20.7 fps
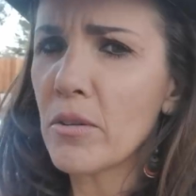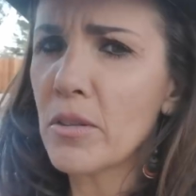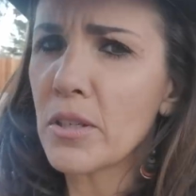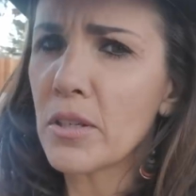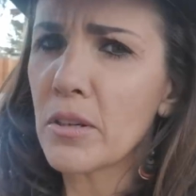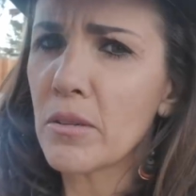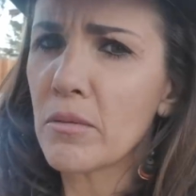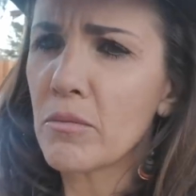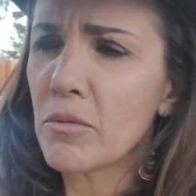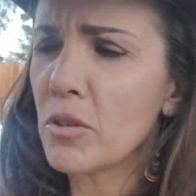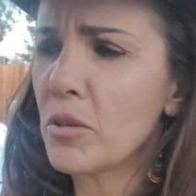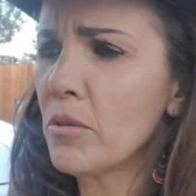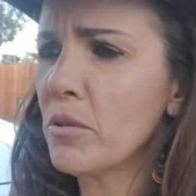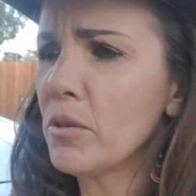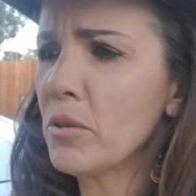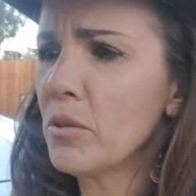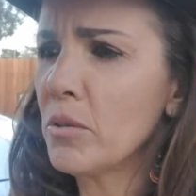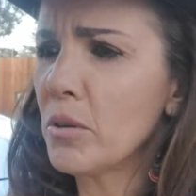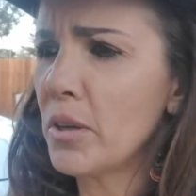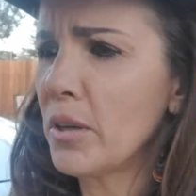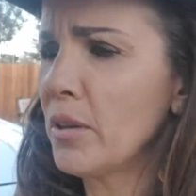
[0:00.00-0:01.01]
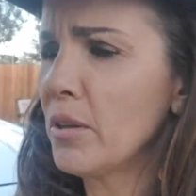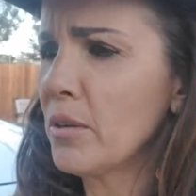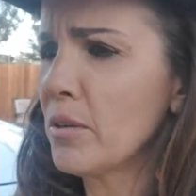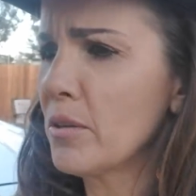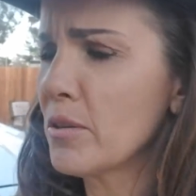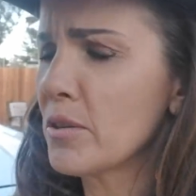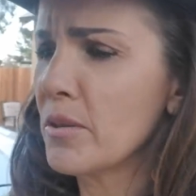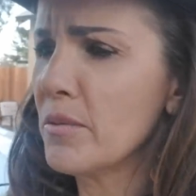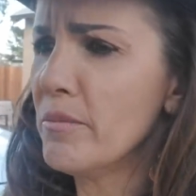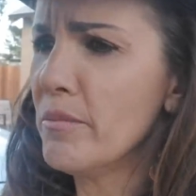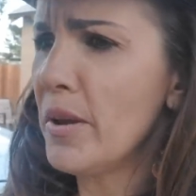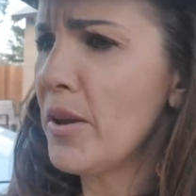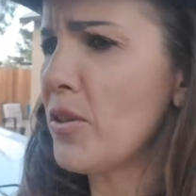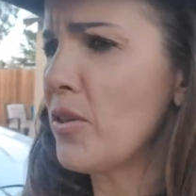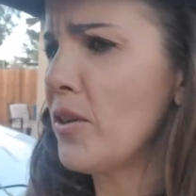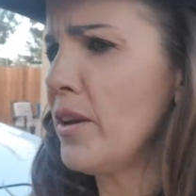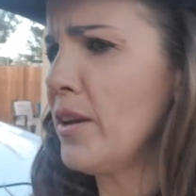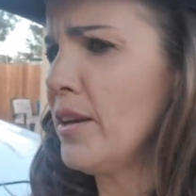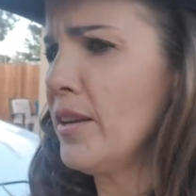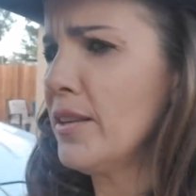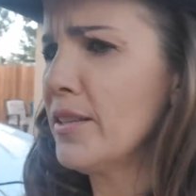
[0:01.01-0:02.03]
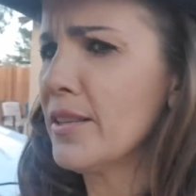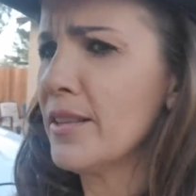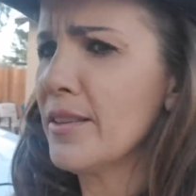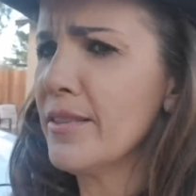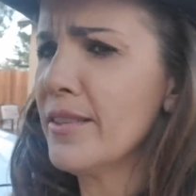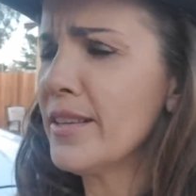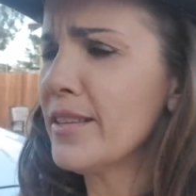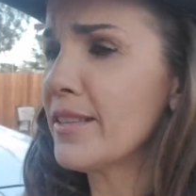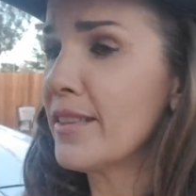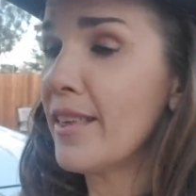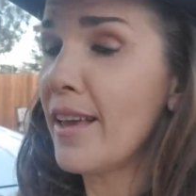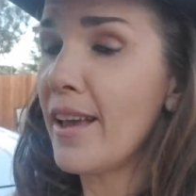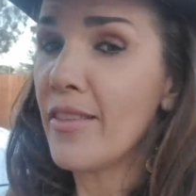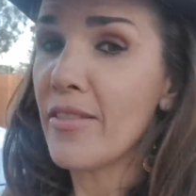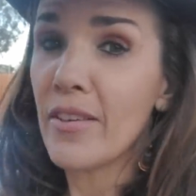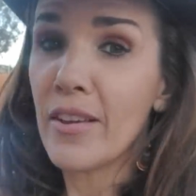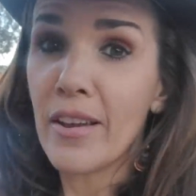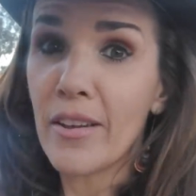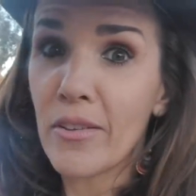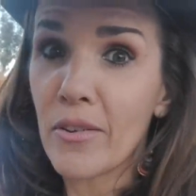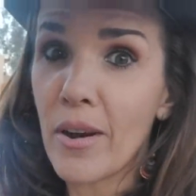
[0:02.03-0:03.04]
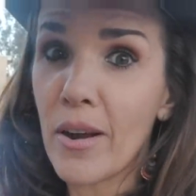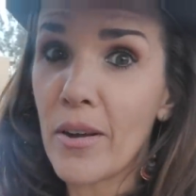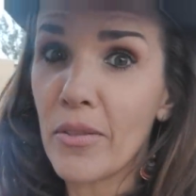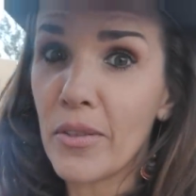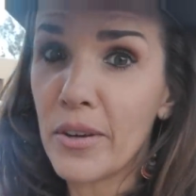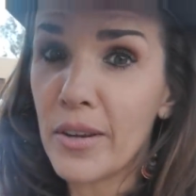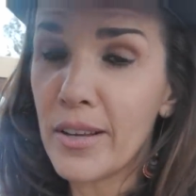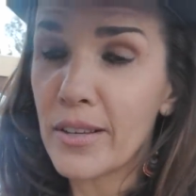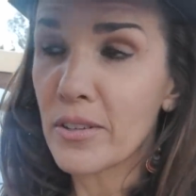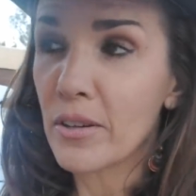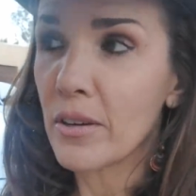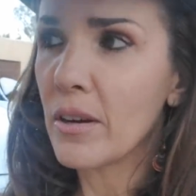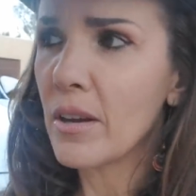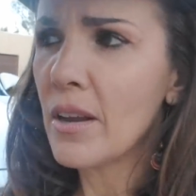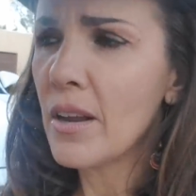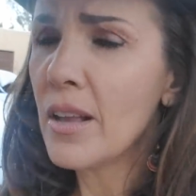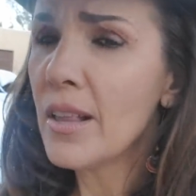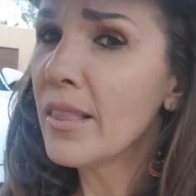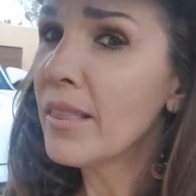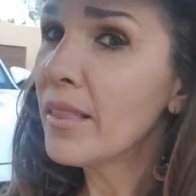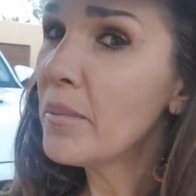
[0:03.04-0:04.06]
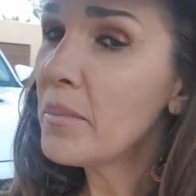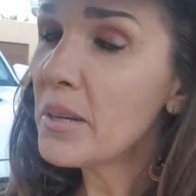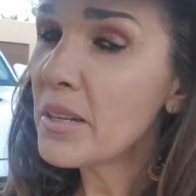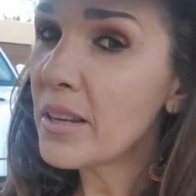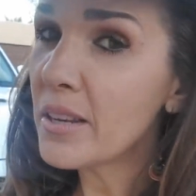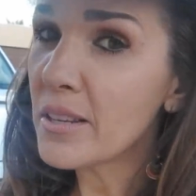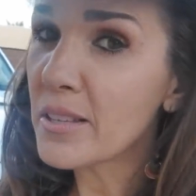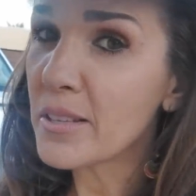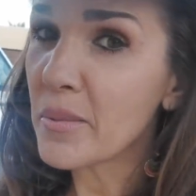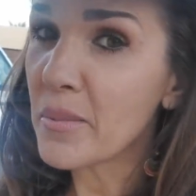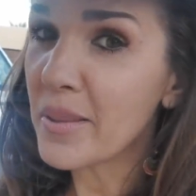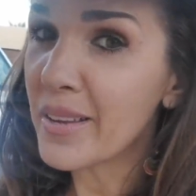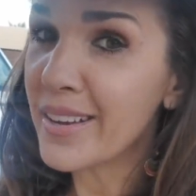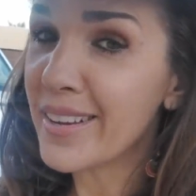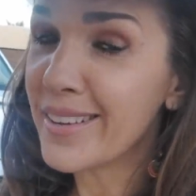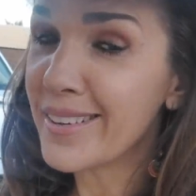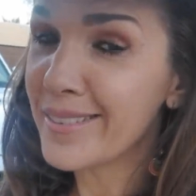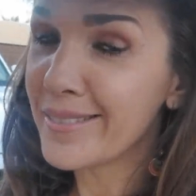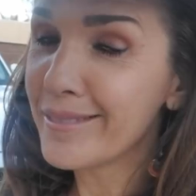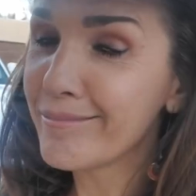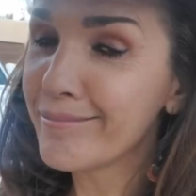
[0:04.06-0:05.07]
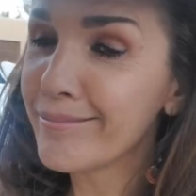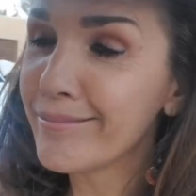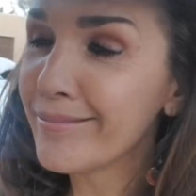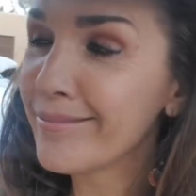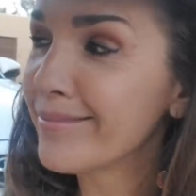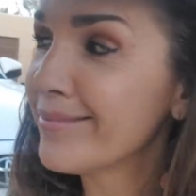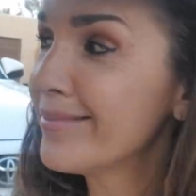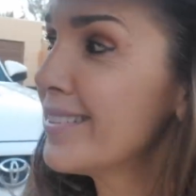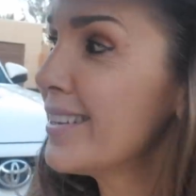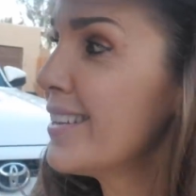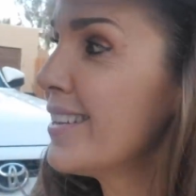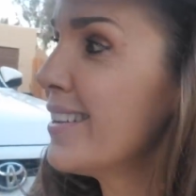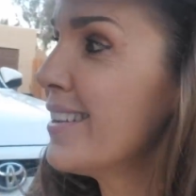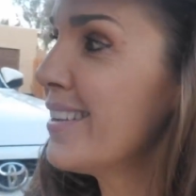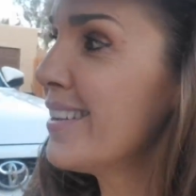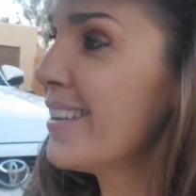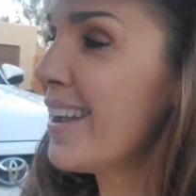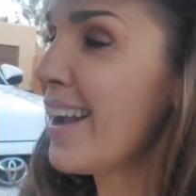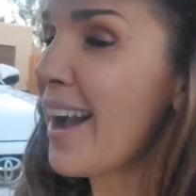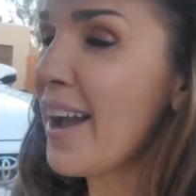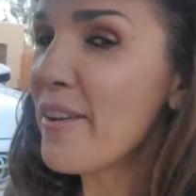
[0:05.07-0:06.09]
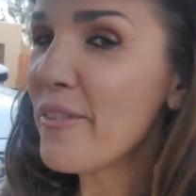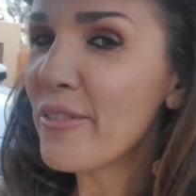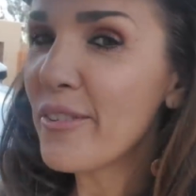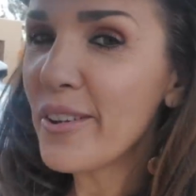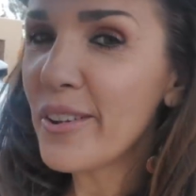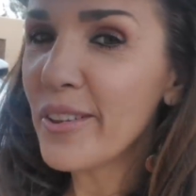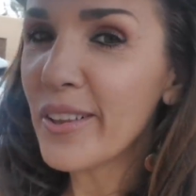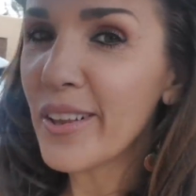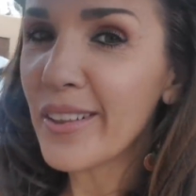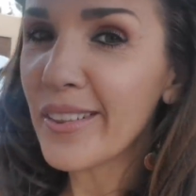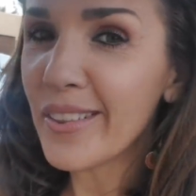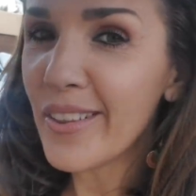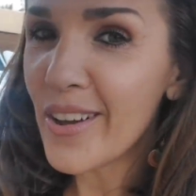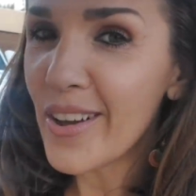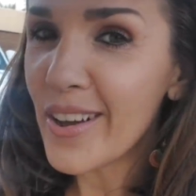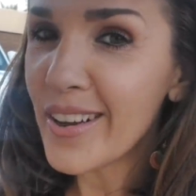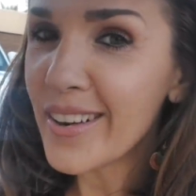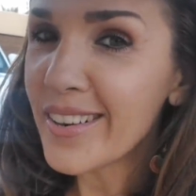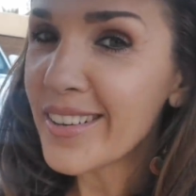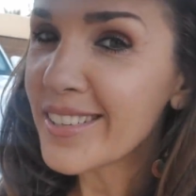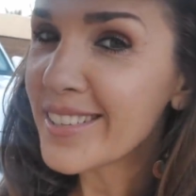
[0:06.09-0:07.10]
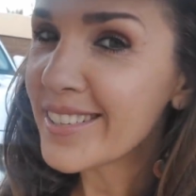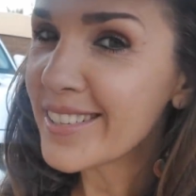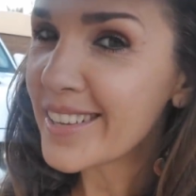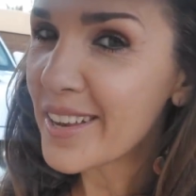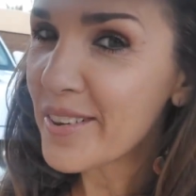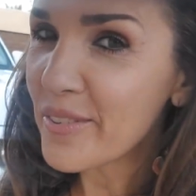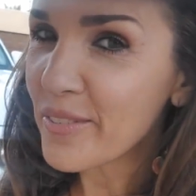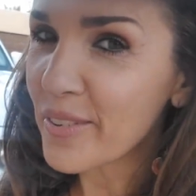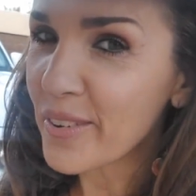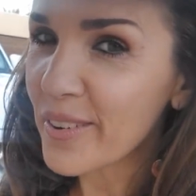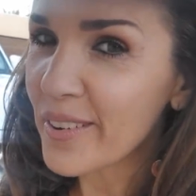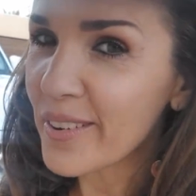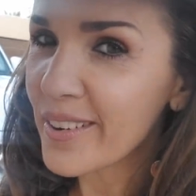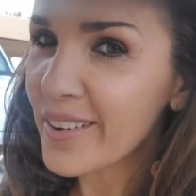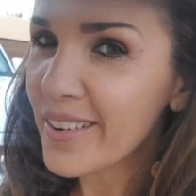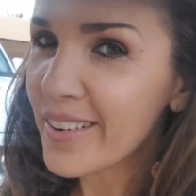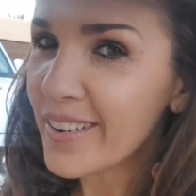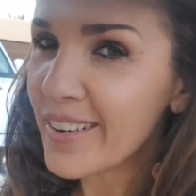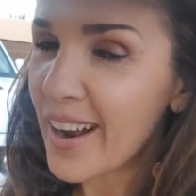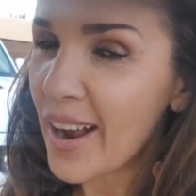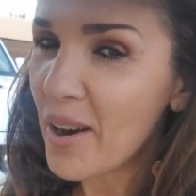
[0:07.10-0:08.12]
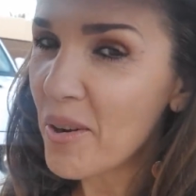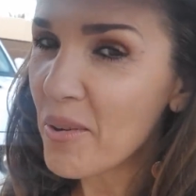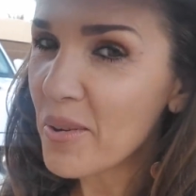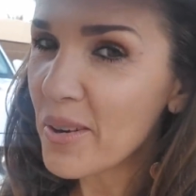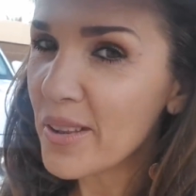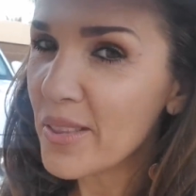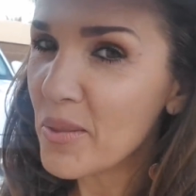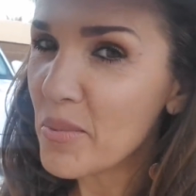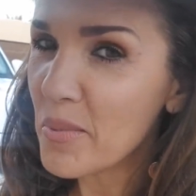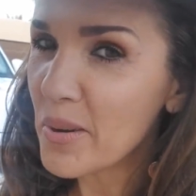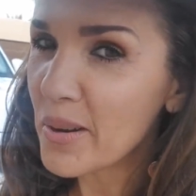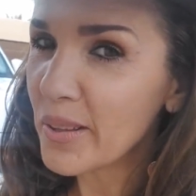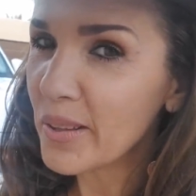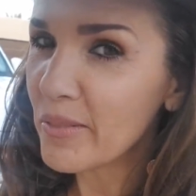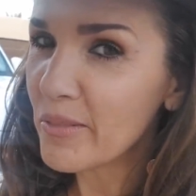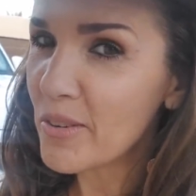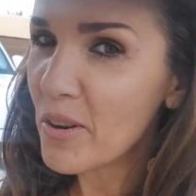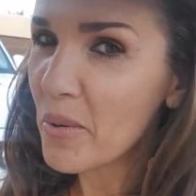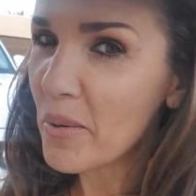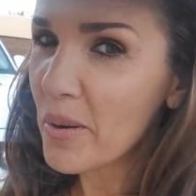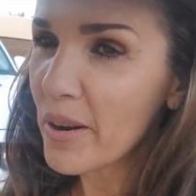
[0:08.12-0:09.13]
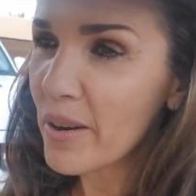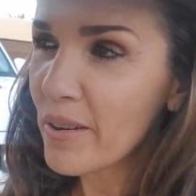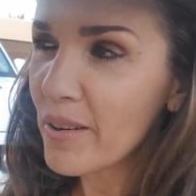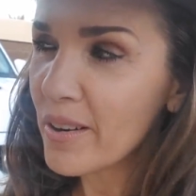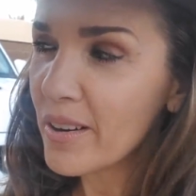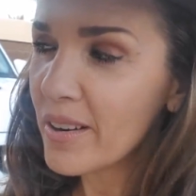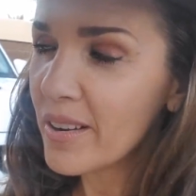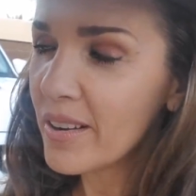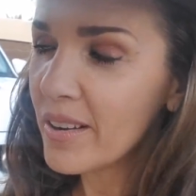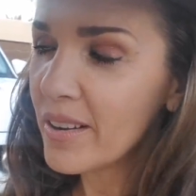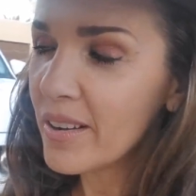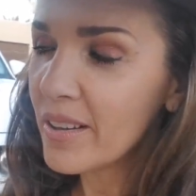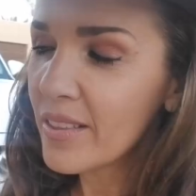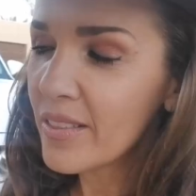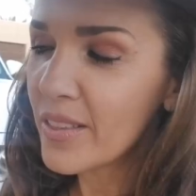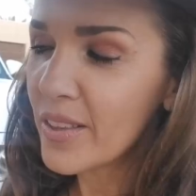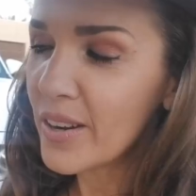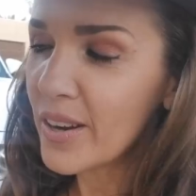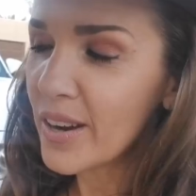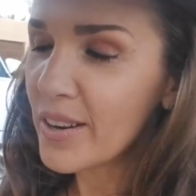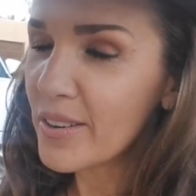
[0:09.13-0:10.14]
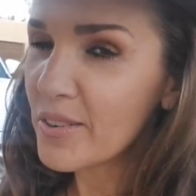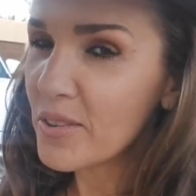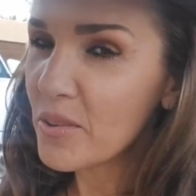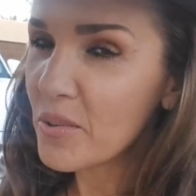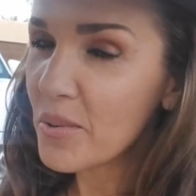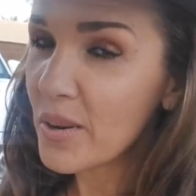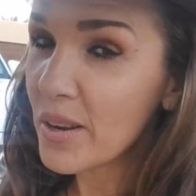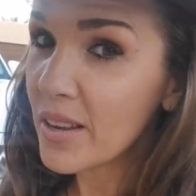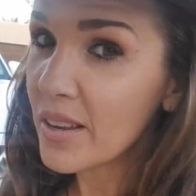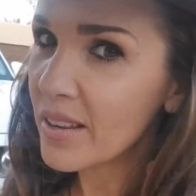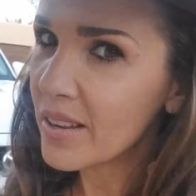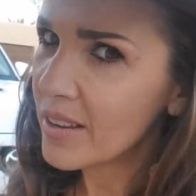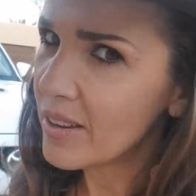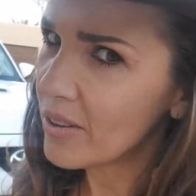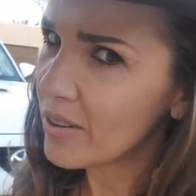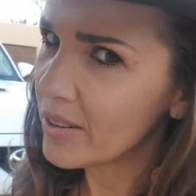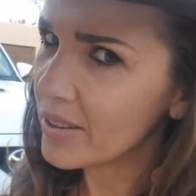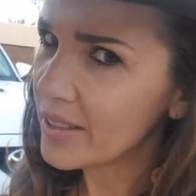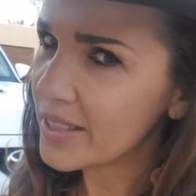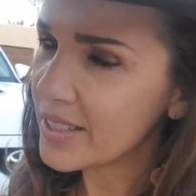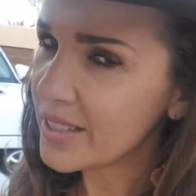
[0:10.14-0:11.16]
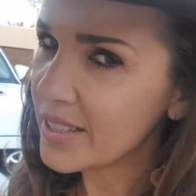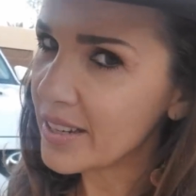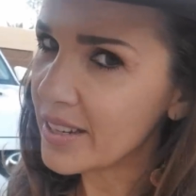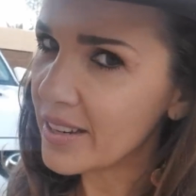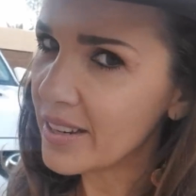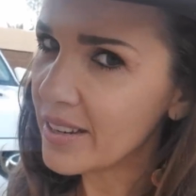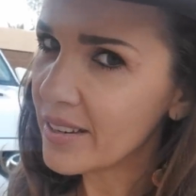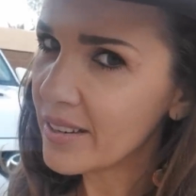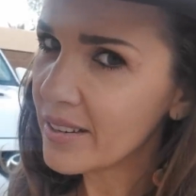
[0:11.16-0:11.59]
and serial killers and meth heads and this, that, and the other out in the desert. Let me tell you something. I feel a lot safer out in the middle of nowhere than I do here in the city.